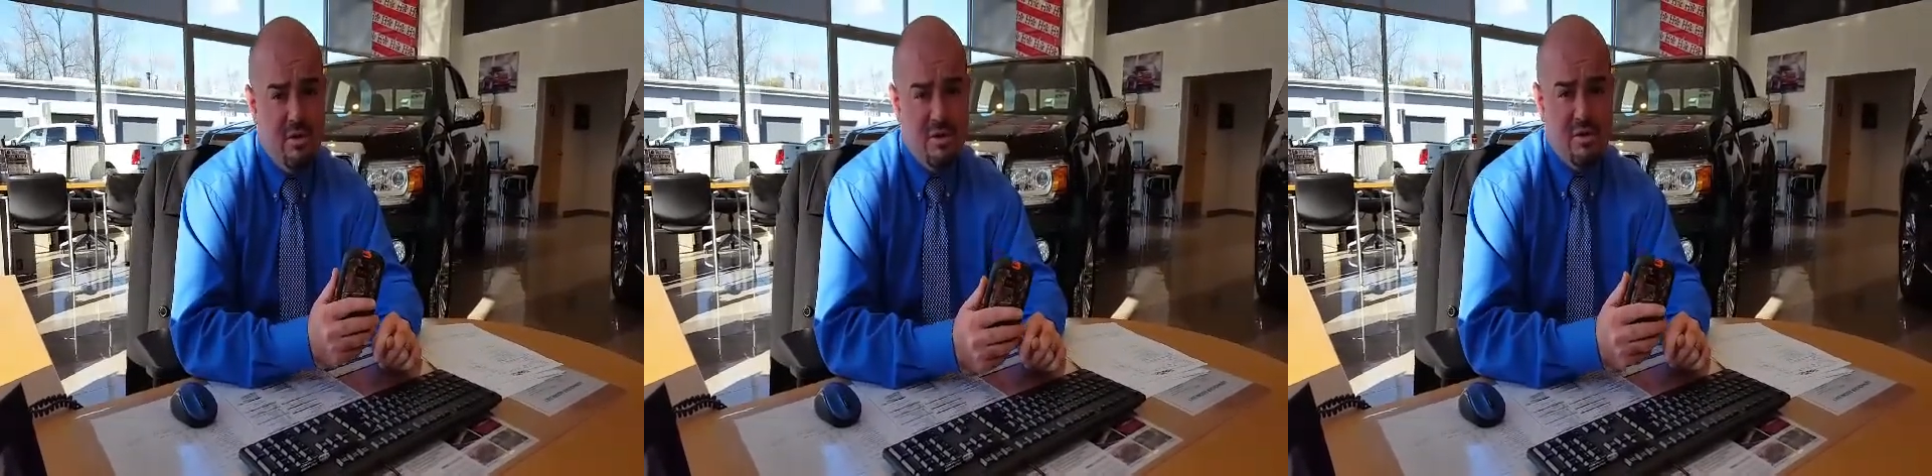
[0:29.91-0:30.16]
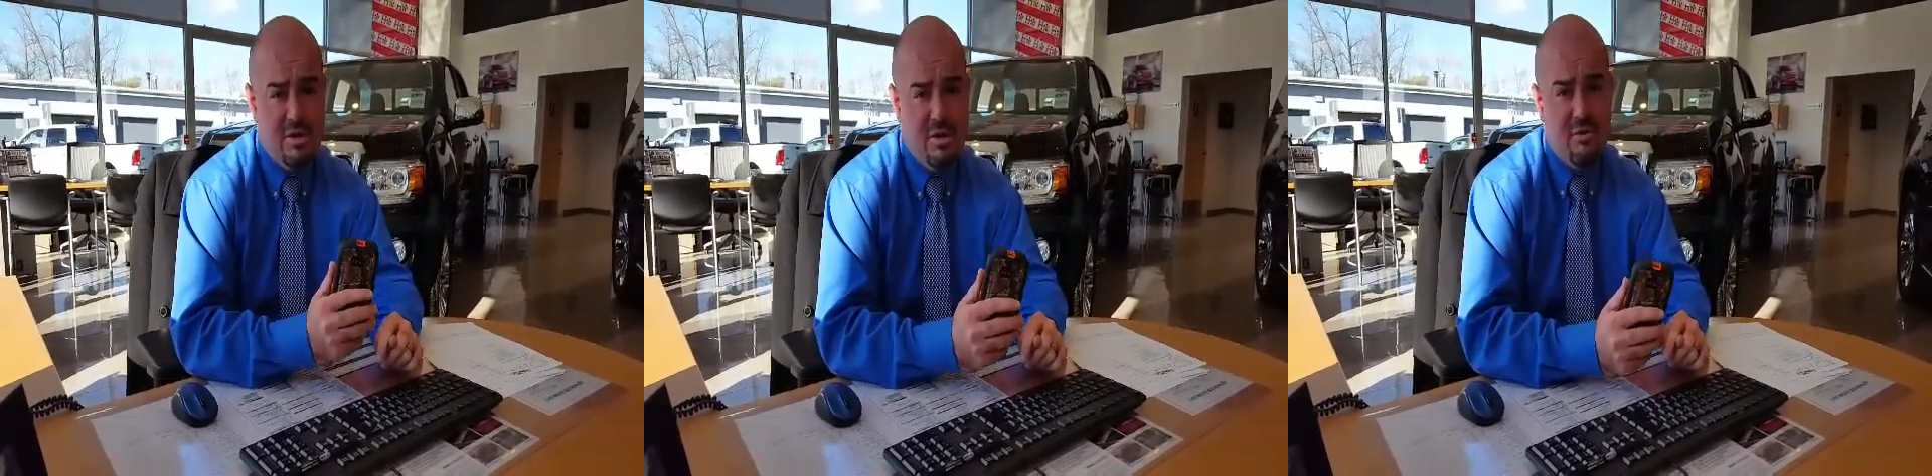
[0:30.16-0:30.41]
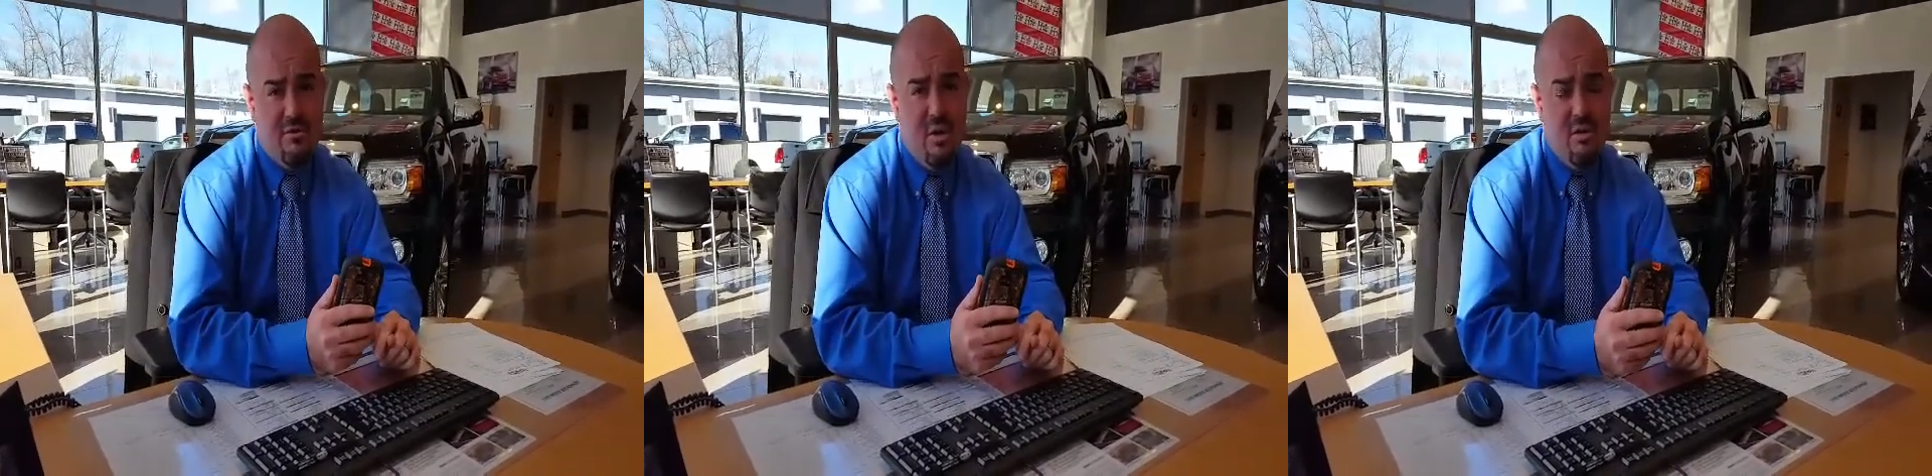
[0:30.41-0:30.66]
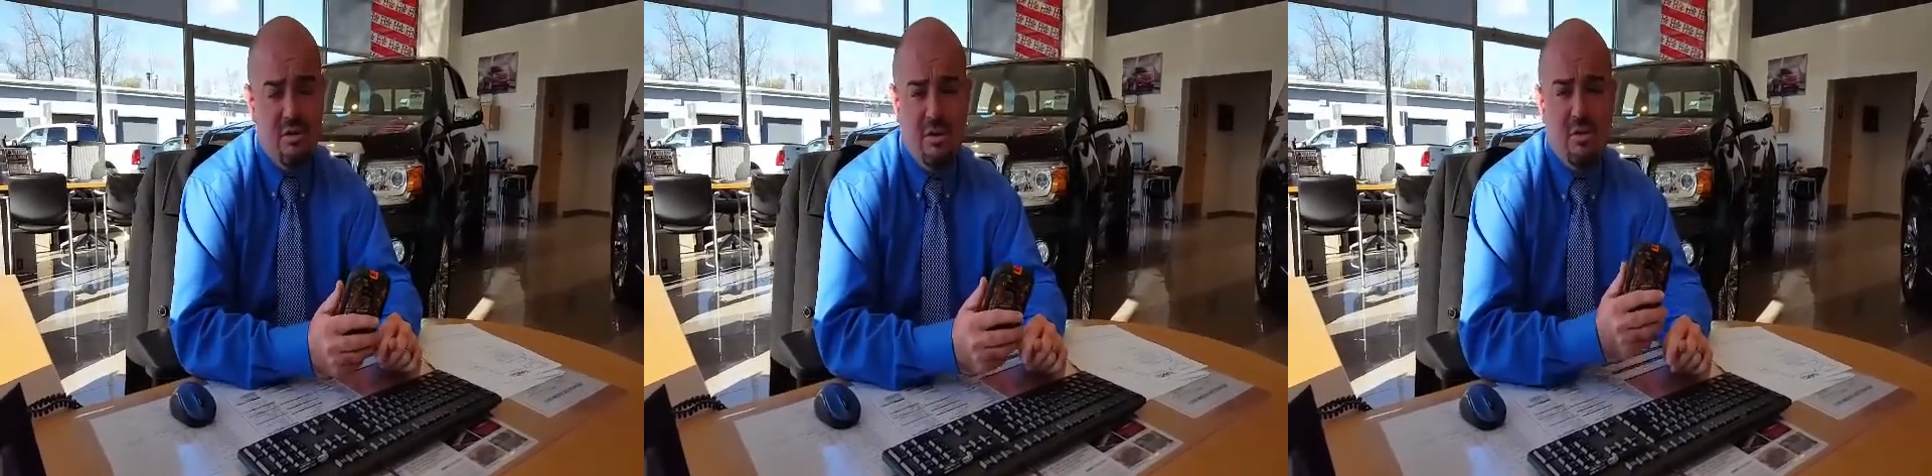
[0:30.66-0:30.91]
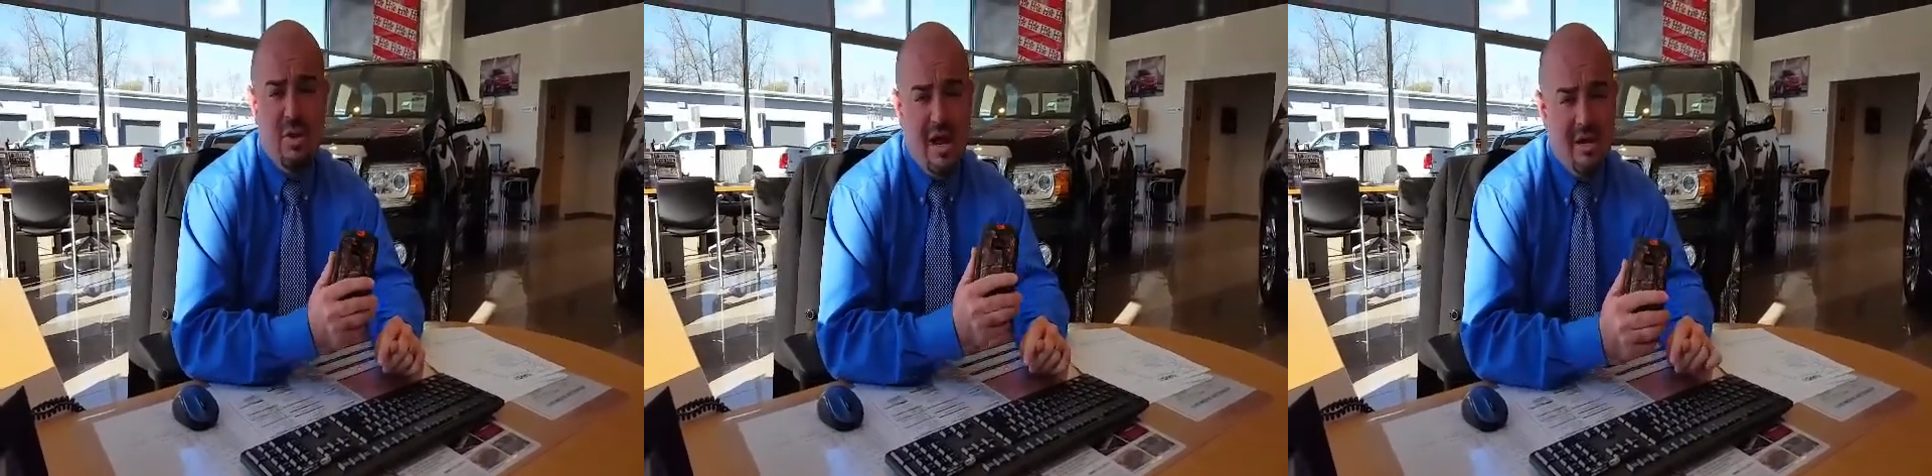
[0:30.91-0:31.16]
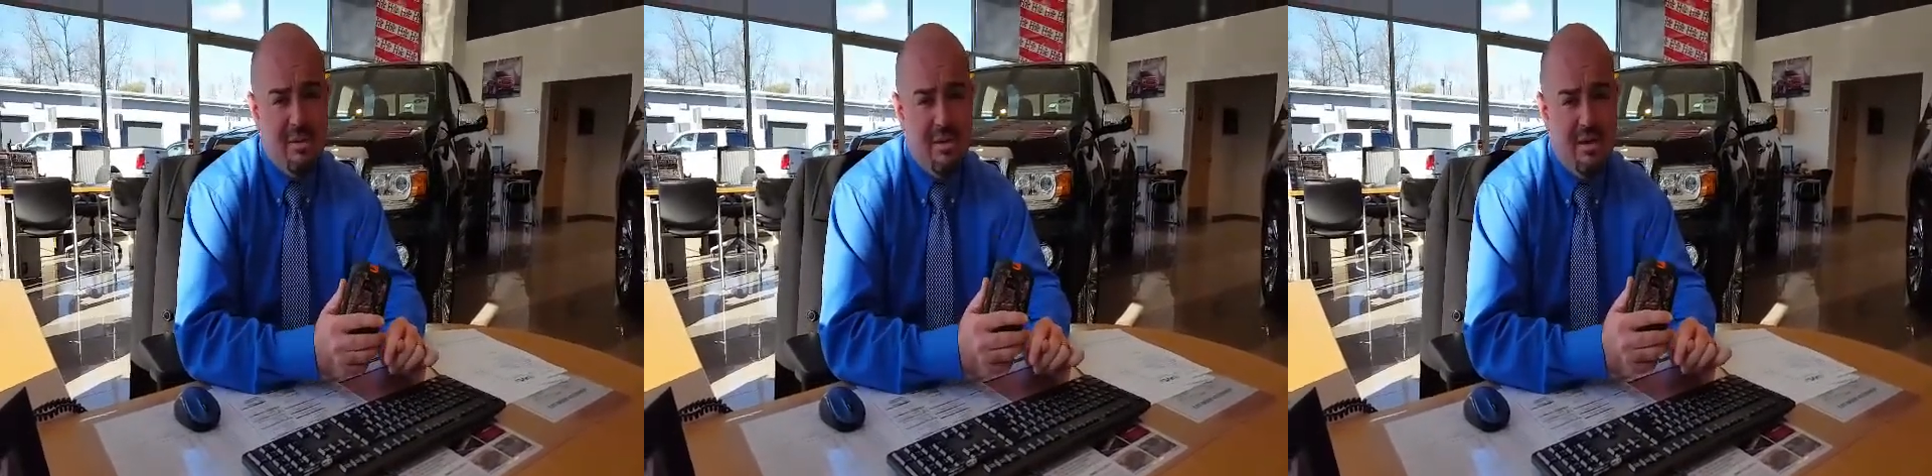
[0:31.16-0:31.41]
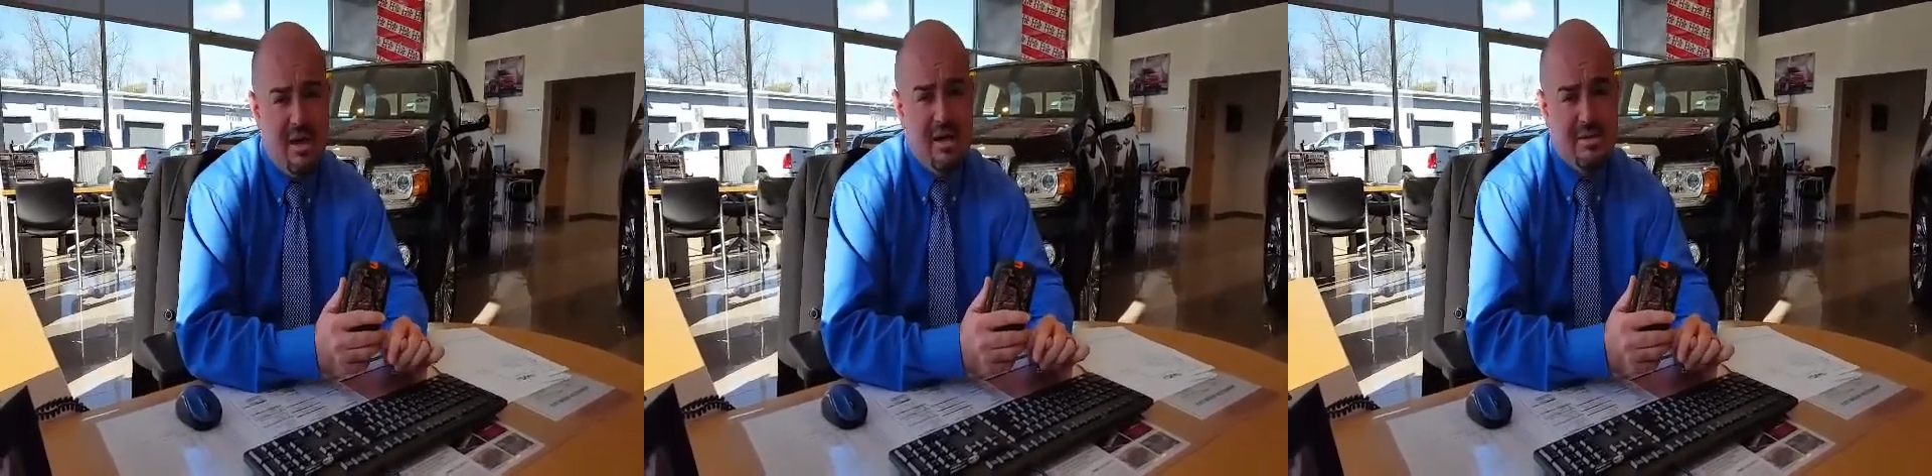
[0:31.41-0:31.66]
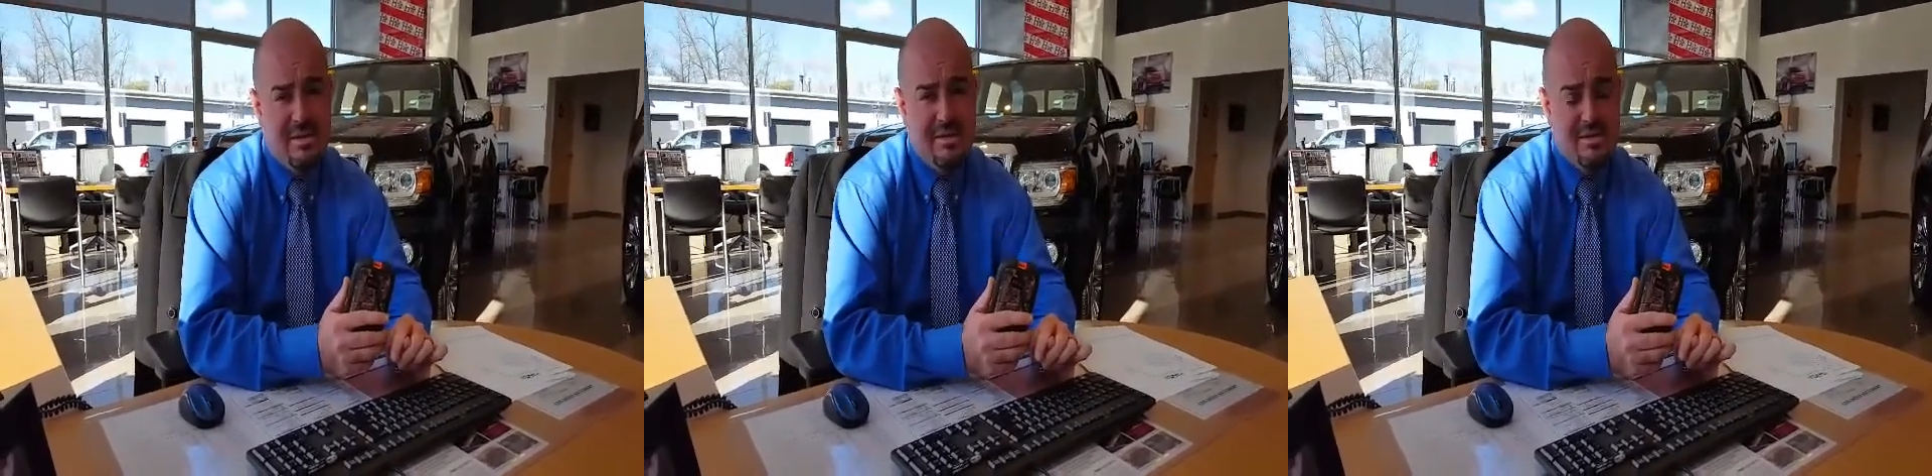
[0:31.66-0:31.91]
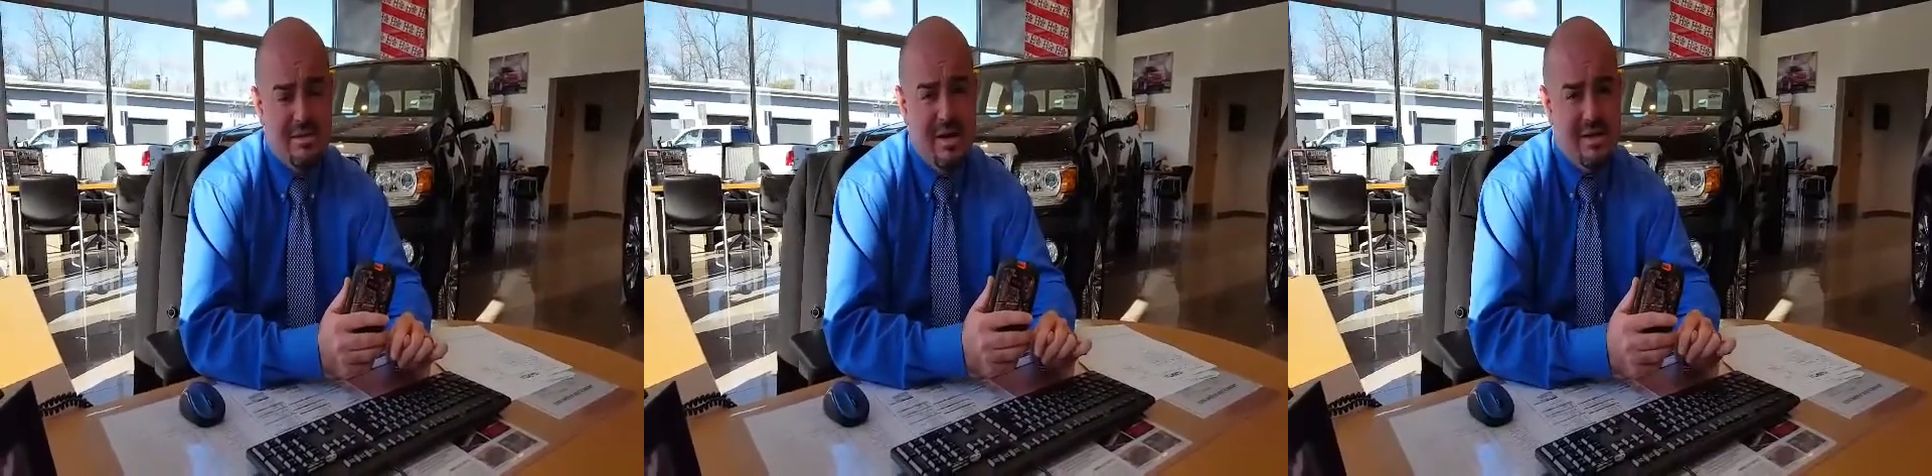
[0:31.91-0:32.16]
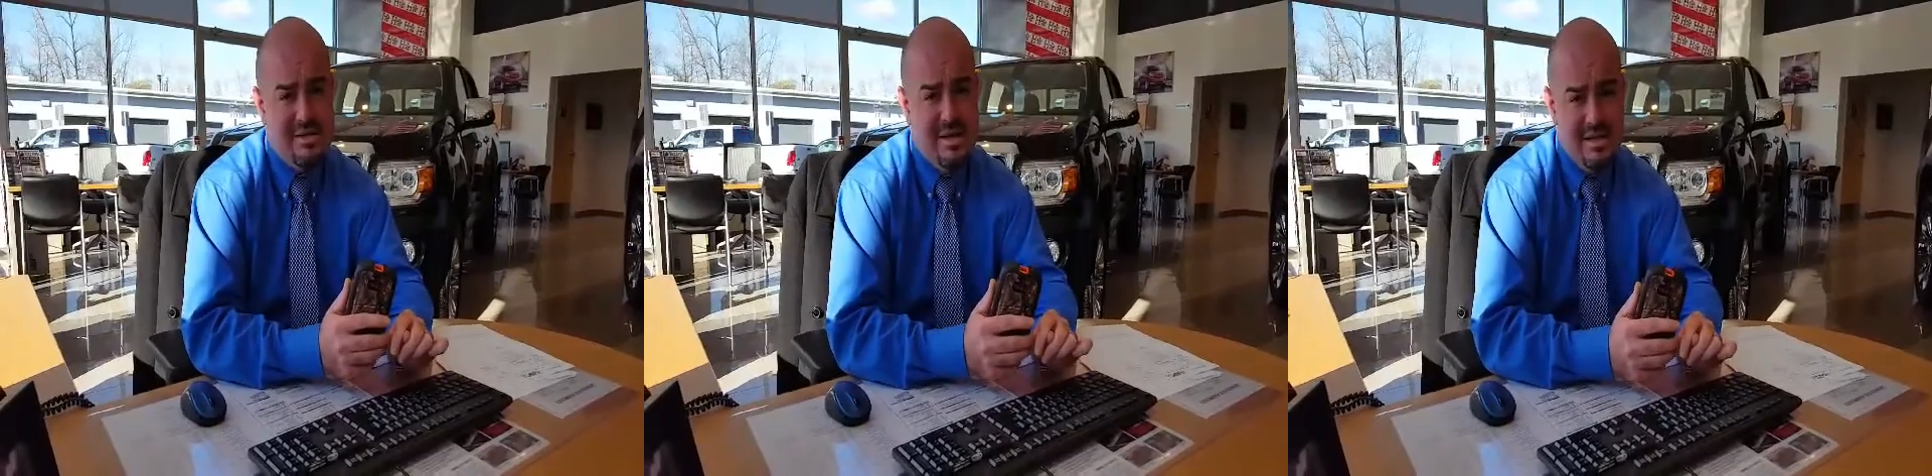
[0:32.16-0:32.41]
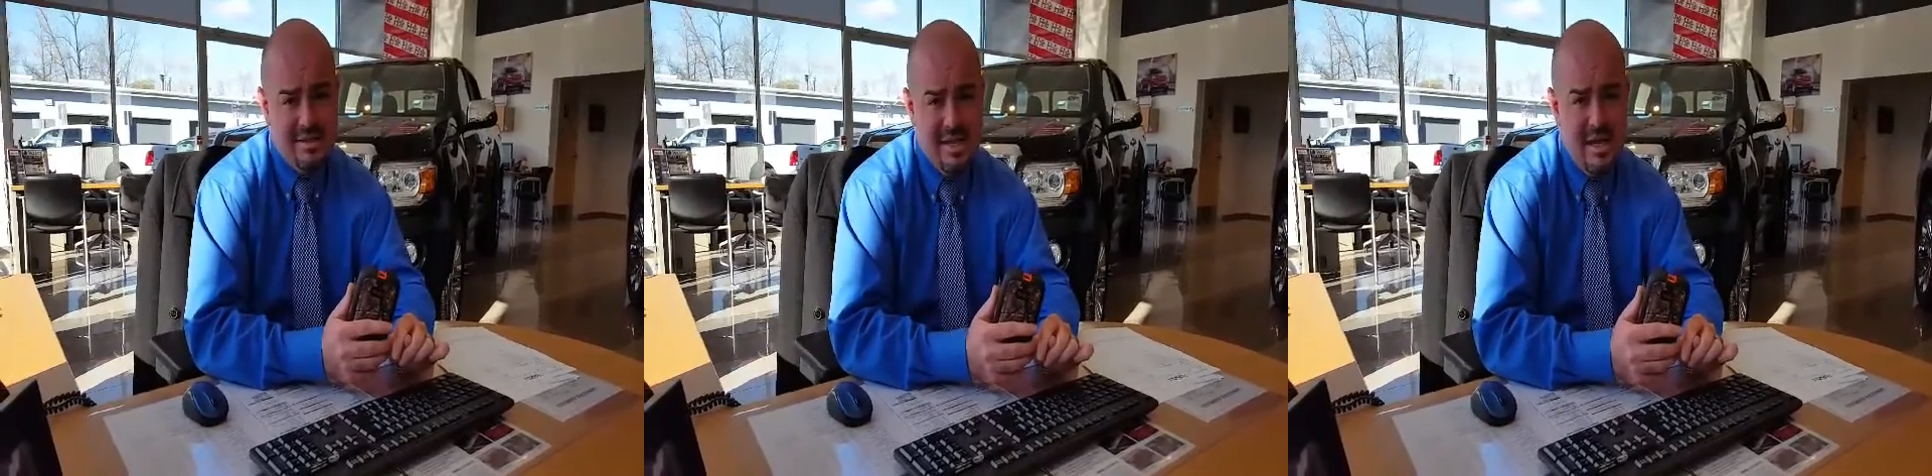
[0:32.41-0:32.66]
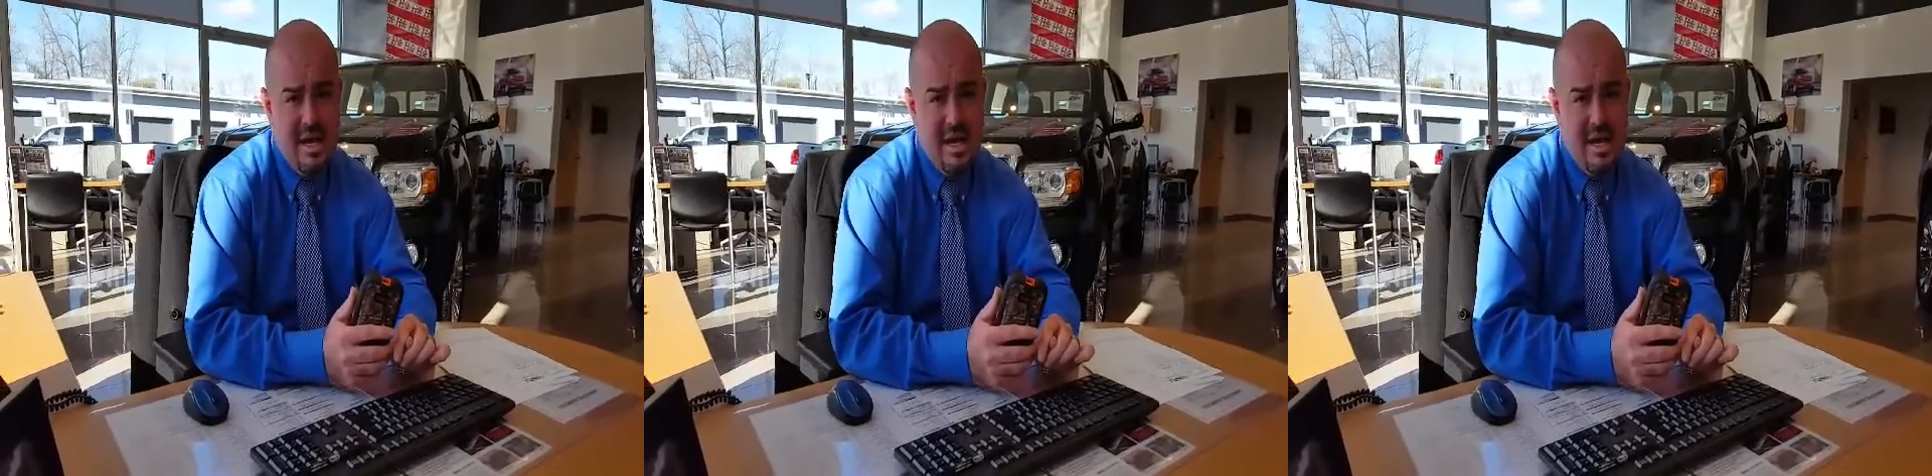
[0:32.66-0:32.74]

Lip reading: You can do it anywhere in the continental United States.